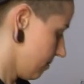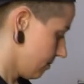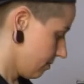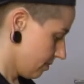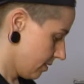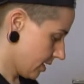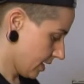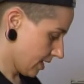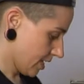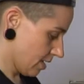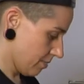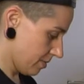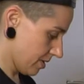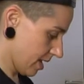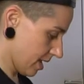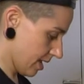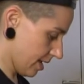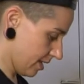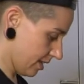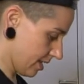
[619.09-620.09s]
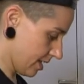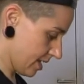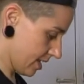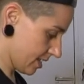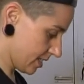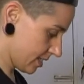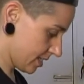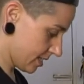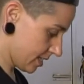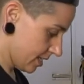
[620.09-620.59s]
Yeah, keep an eye on
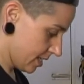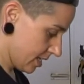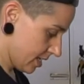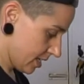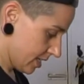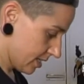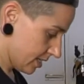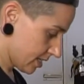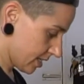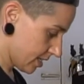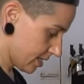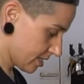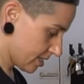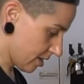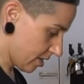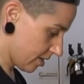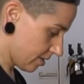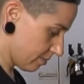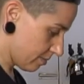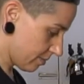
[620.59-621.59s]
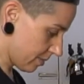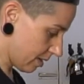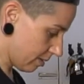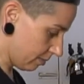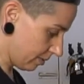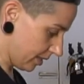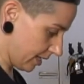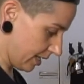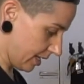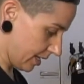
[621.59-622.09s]
this. It's gonna start
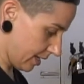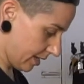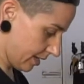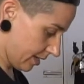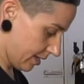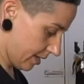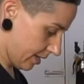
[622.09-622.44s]
bubbling.